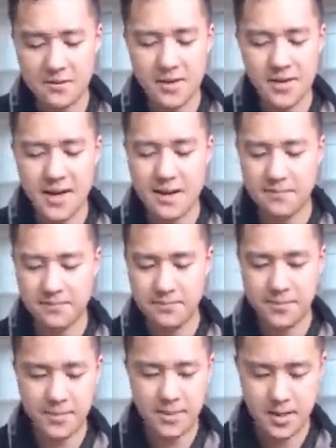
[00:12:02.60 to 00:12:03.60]
like that.
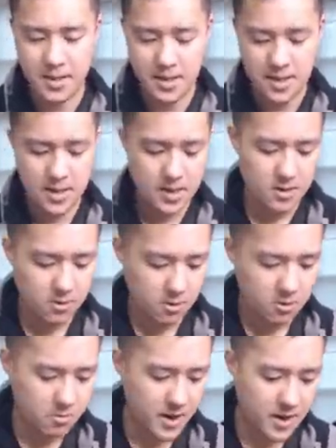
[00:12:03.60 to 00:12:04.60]

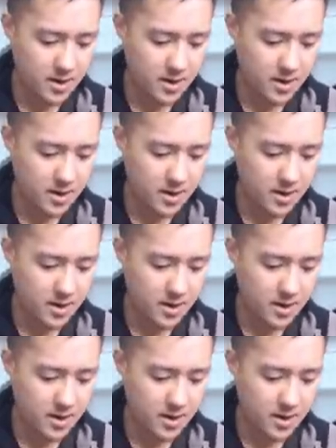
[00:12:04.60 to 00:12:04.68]
Oh man,